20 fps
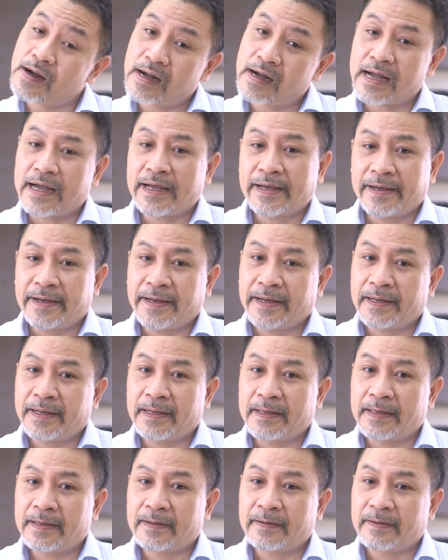
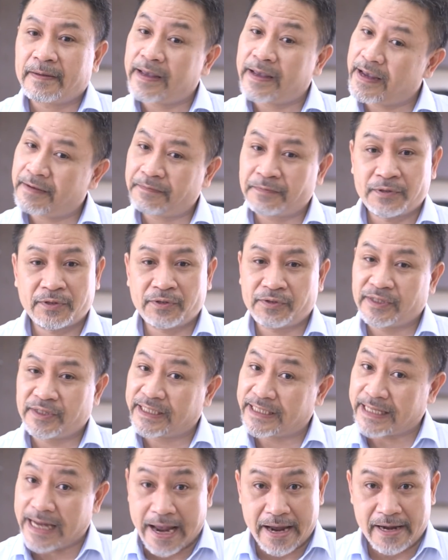I have to
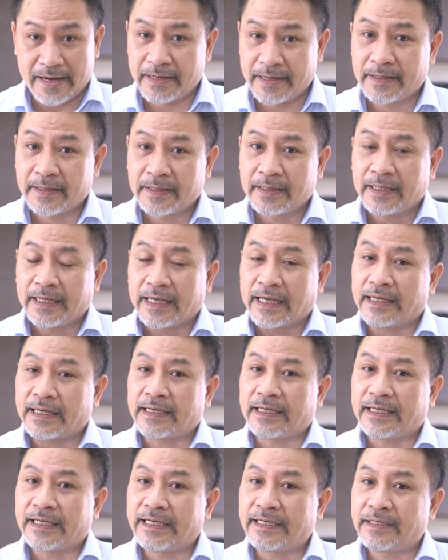say
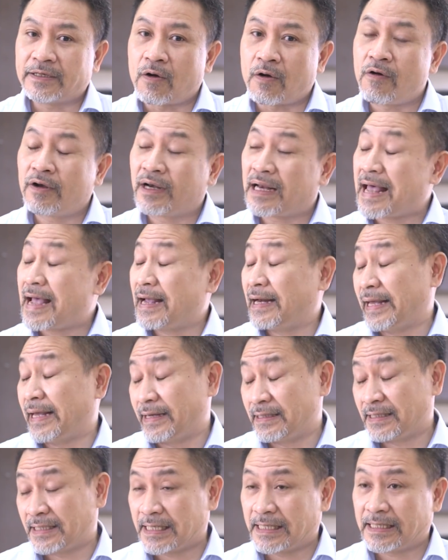in online
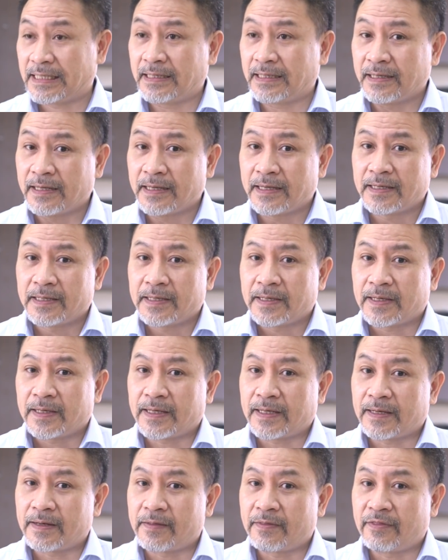lesson,
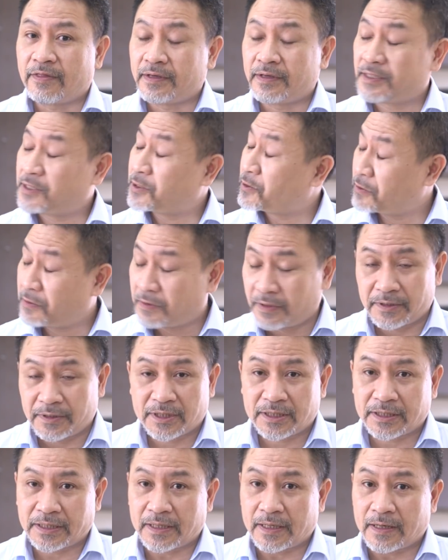the
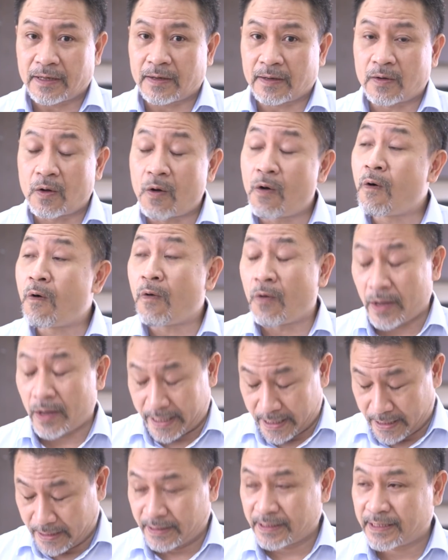students
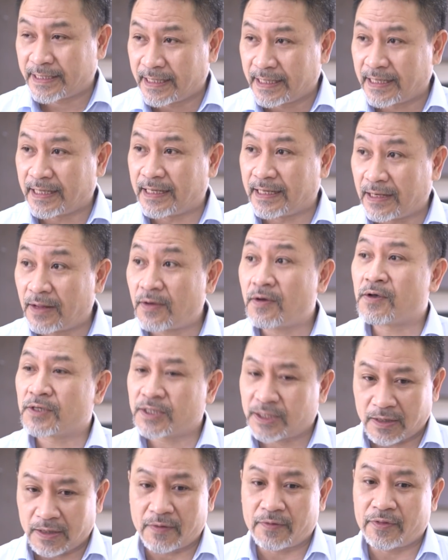always
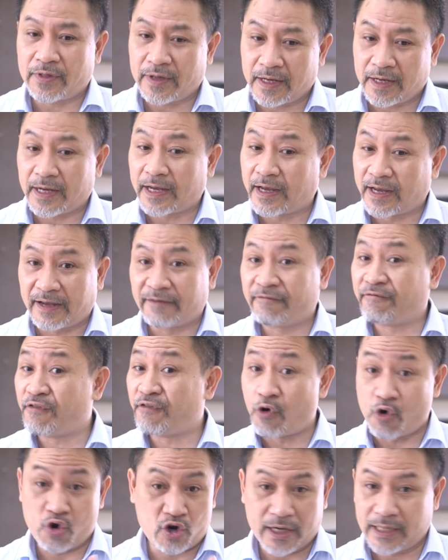lost the
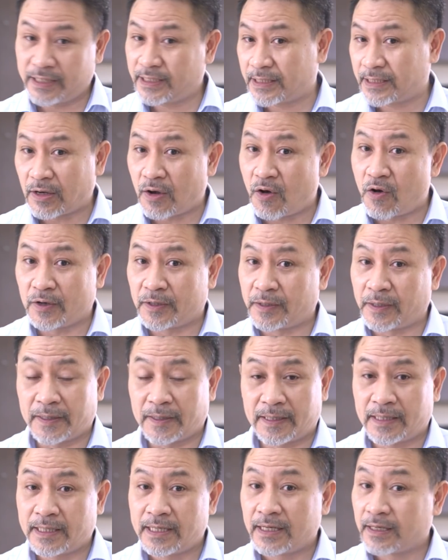focus
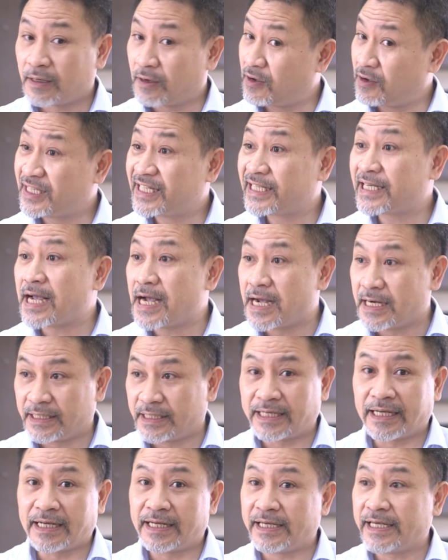on concerned
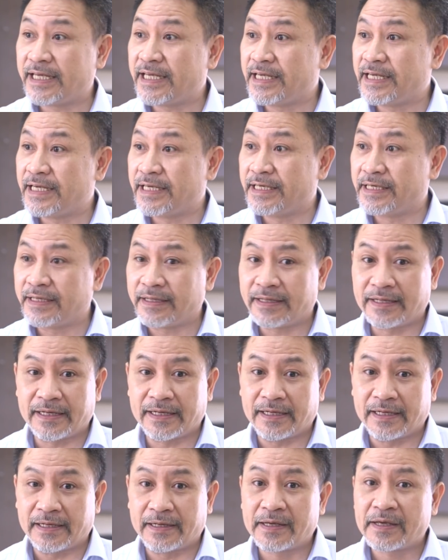in
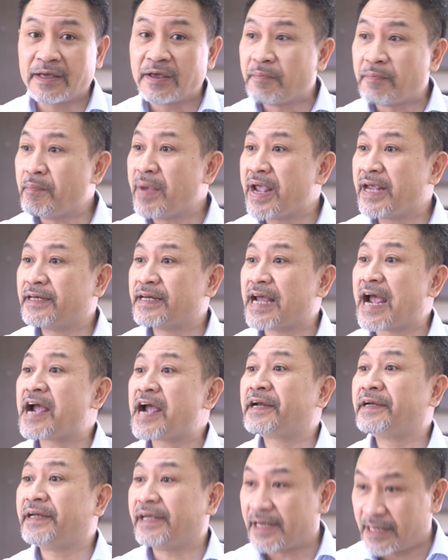the main
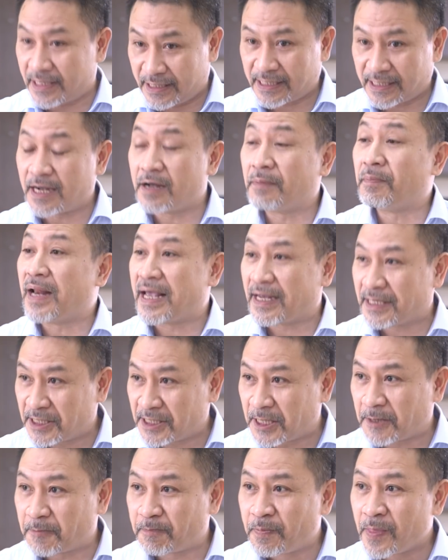ideas of
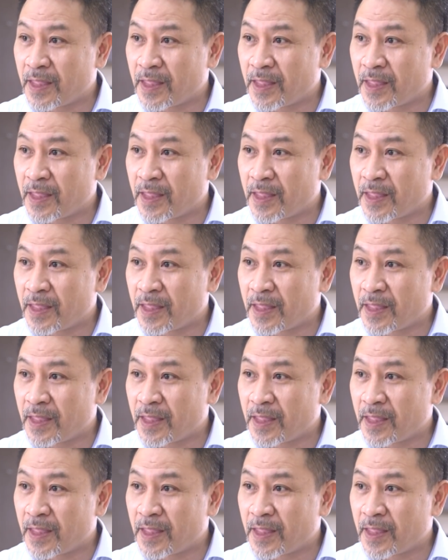lesson.